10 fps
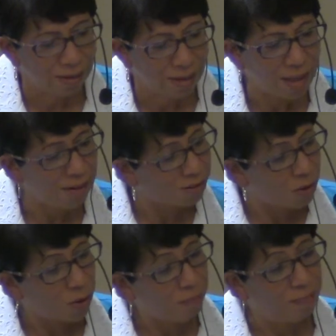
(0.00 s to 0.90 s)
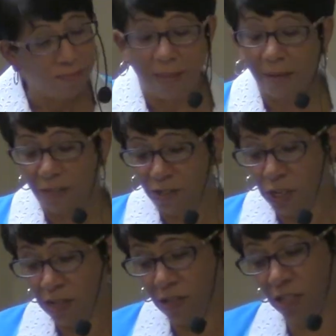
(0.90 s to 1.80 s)
And so, that was
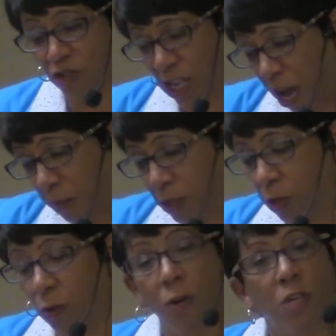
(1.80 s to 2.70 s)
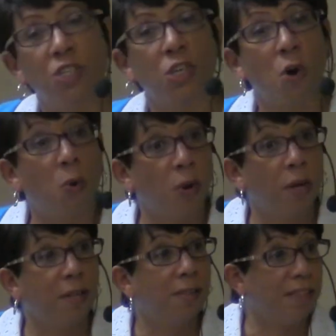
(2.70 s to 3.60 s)
Jesus' job, to show
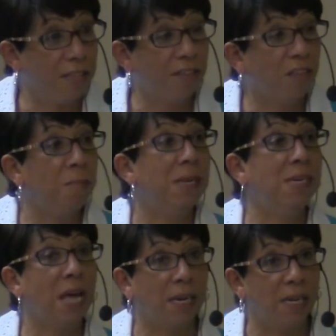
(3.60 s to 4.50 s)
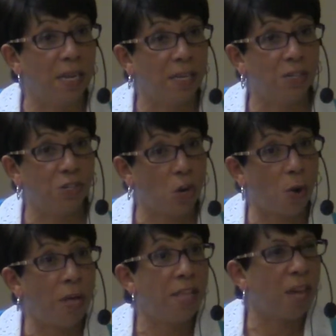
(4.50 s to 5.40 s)
that this can be done, to
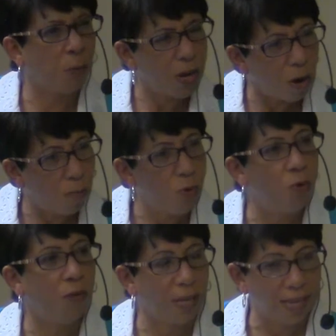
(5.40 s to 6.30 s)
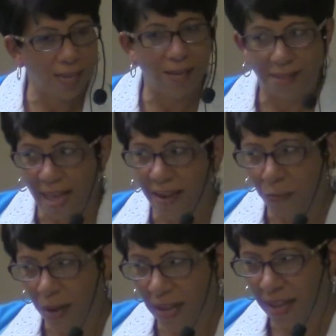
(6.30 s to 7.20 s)
show that we are moving in that
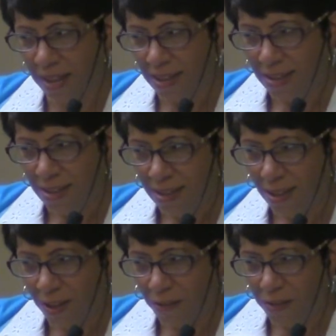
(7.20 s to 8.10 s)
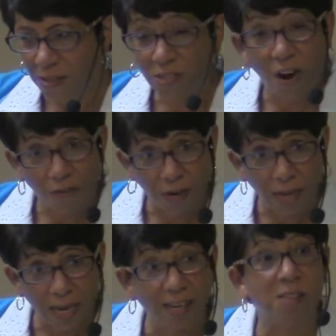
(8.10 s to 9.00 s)
way of
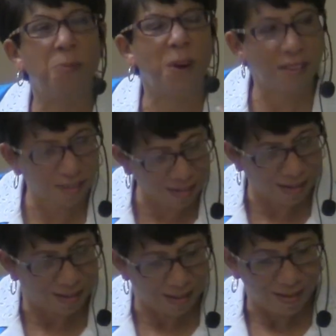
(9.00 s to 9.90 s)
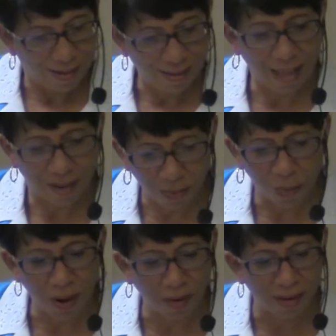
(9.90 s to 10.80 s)
discovering and expressing that
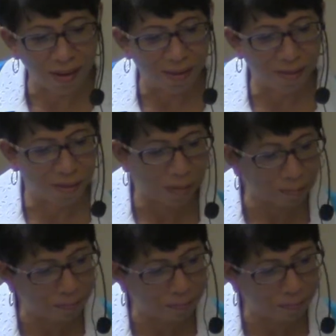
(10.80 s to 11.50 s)
awareness.